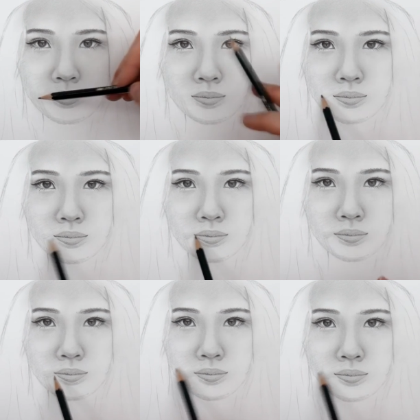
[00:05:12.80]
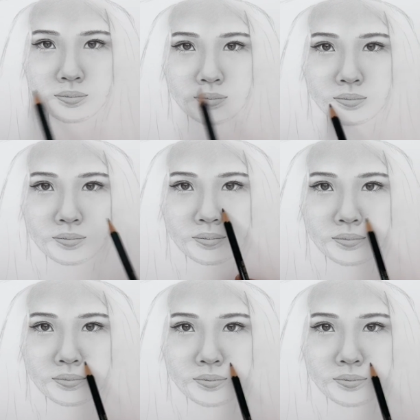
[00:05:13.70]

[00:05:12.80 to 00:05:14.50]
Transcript: Nothing is said.